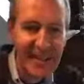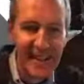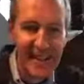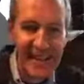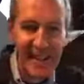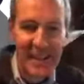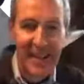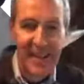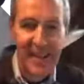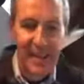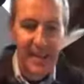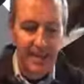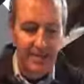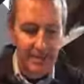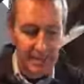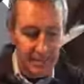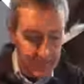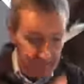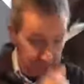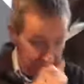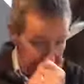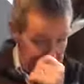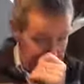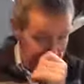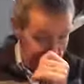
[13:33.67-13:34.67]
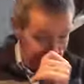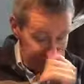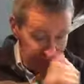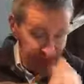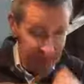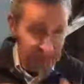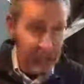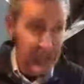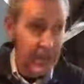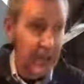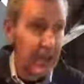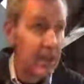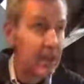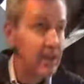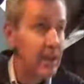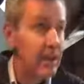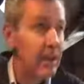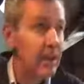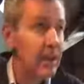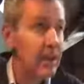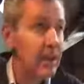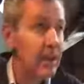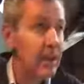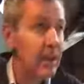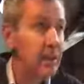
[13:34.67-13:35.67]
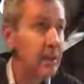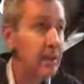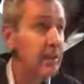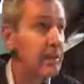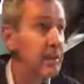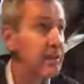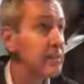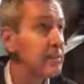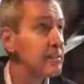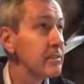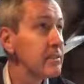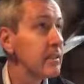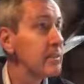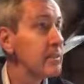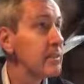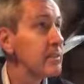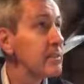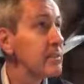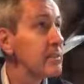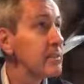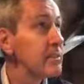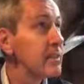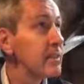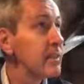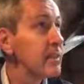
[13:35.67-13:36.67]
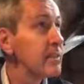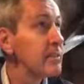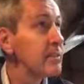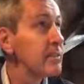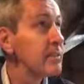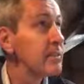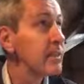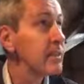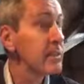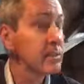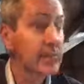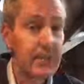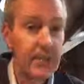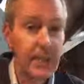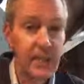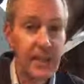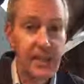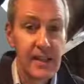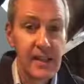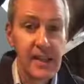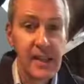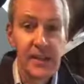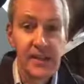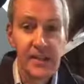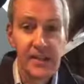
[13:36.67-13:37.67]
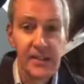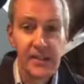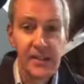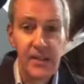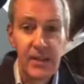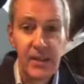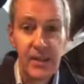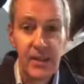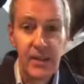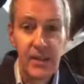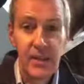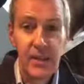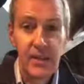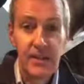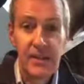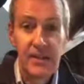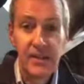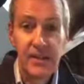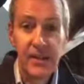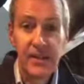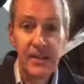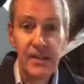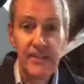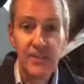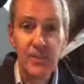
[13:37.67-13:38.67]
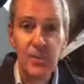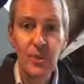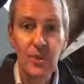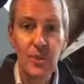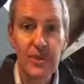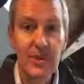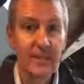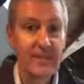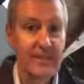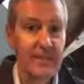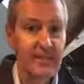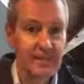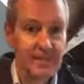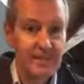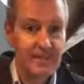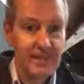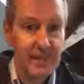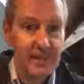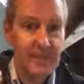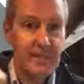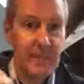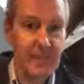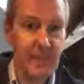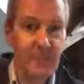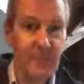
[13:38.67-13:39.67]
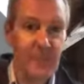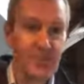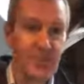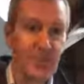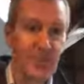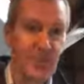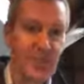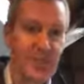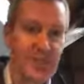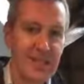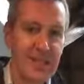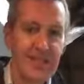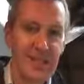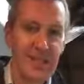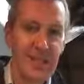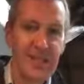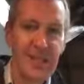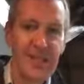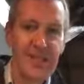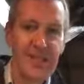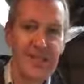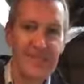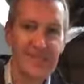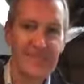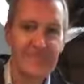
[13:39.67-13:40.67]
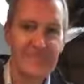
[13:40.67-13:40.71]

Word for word: Um, uh, so, what's the day? Today's Friday. See you Sunday morning. It's going to be a good morning. God bless.